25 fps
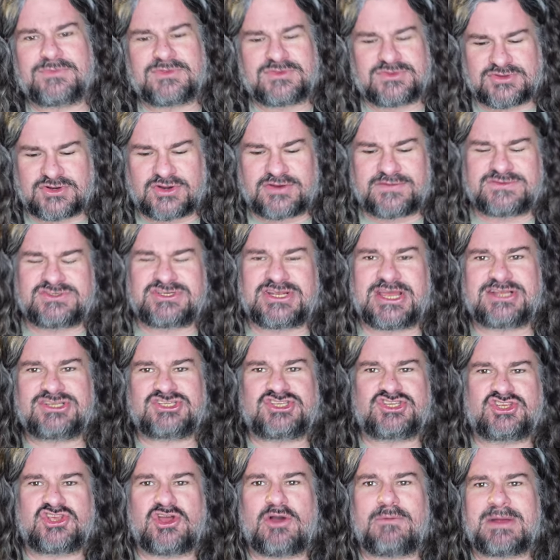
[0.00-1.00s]
sort of
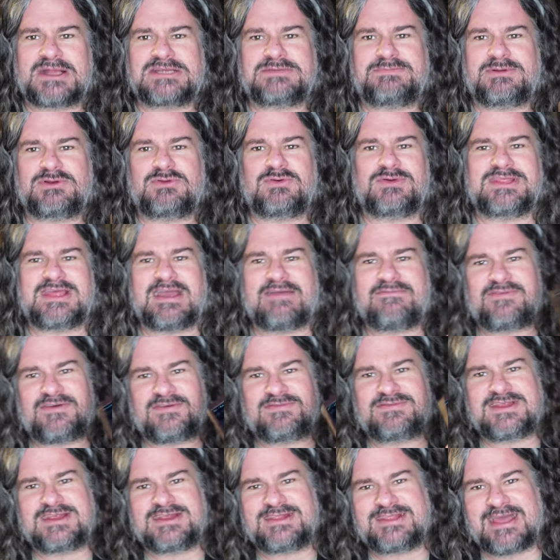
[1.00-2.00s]
changed so much between the
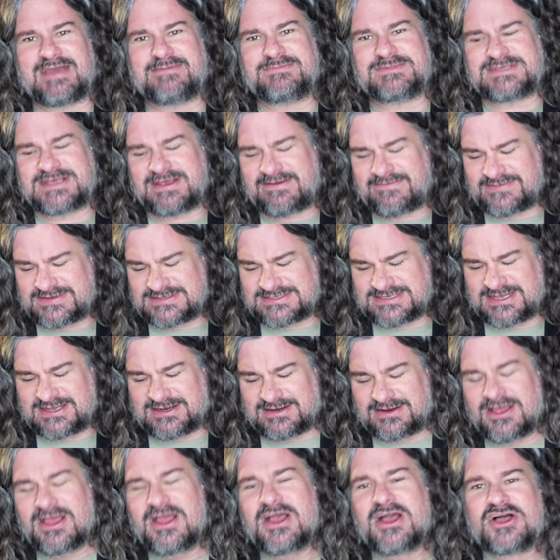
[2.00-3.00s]
M15 and the
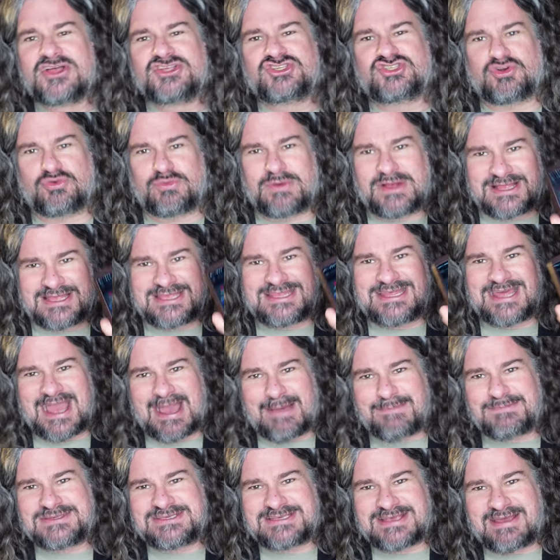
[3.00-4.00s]
M17. So really the
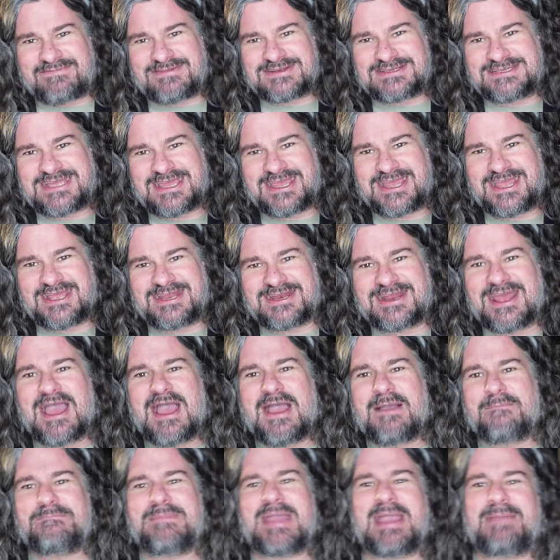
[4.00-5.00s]
M17
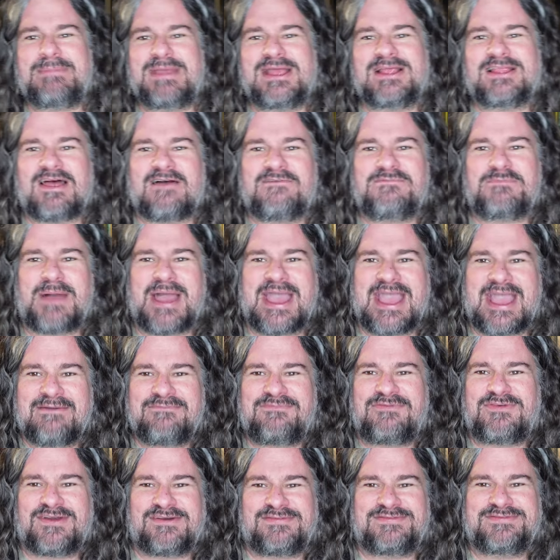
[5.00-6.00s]
made me love my
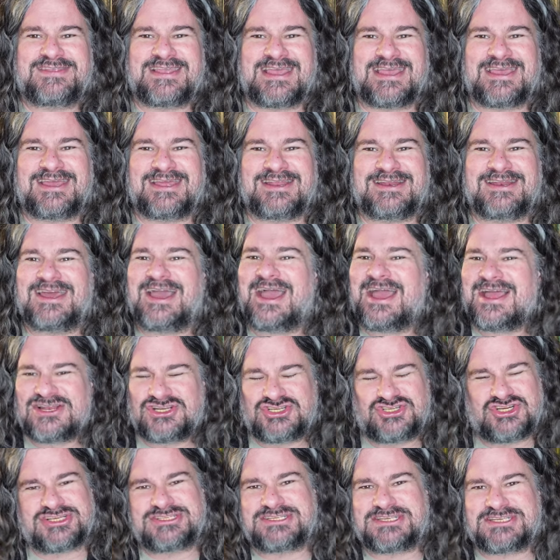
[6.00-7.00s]
M15
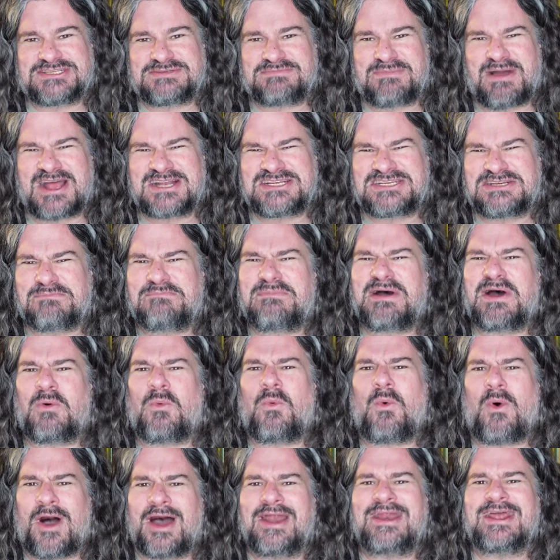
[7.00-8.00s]
just as much, but
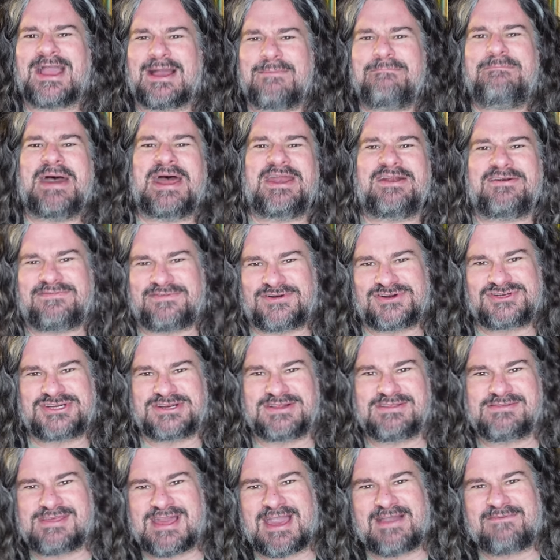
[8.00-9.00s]
wanting a better
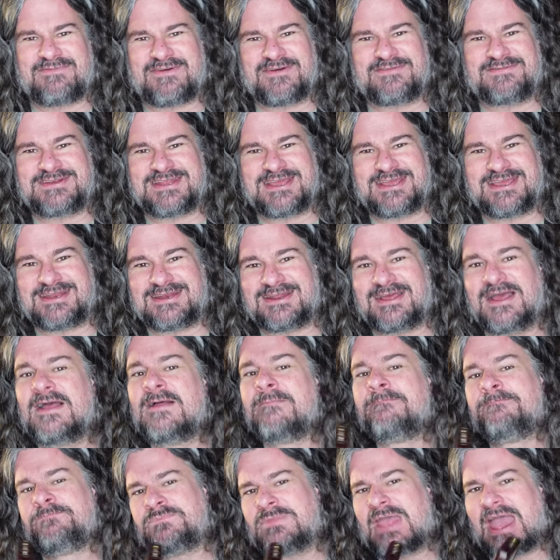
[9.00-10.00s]
version of the M15.
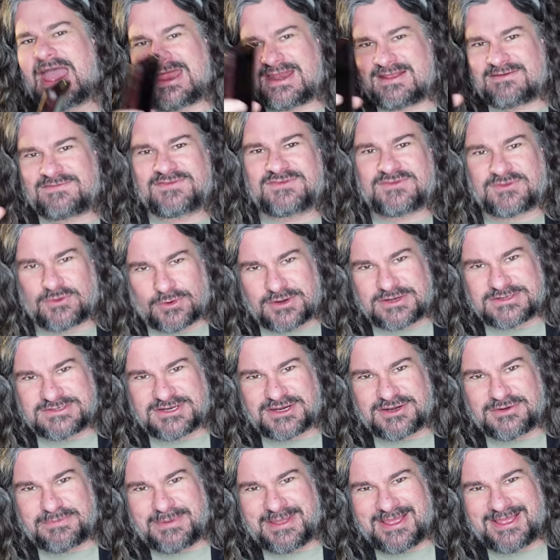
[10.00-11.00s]
And if stories
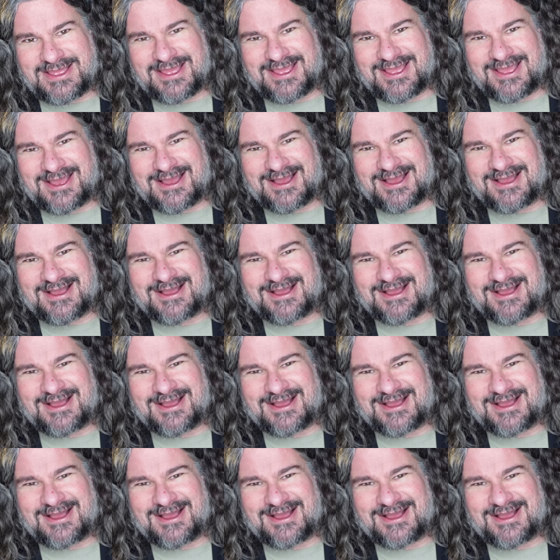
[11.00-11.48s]
are to be